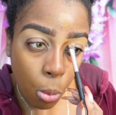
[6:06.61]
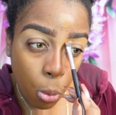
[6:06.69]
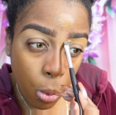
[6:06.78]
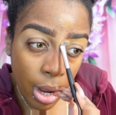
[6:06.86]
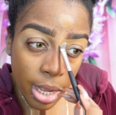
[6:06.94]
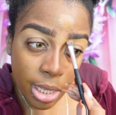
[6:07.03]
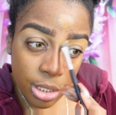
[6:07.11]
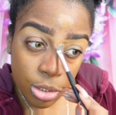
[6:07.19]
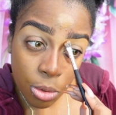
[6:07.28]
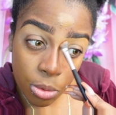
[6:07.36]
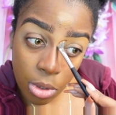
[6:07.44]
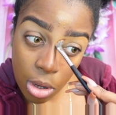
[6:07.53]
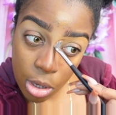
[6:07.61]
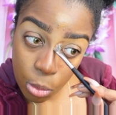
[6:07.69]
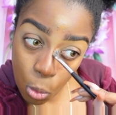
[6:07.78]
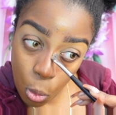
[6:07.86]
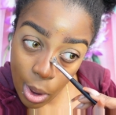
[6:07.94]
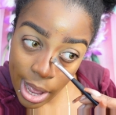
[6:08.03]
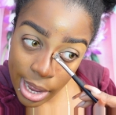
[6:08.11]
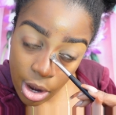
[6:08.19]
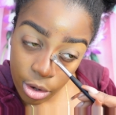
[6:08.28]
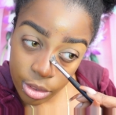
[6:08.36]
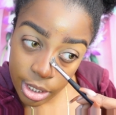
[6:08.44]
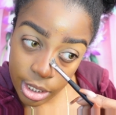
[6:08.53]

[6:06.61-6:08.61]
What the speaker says: what is going on? Why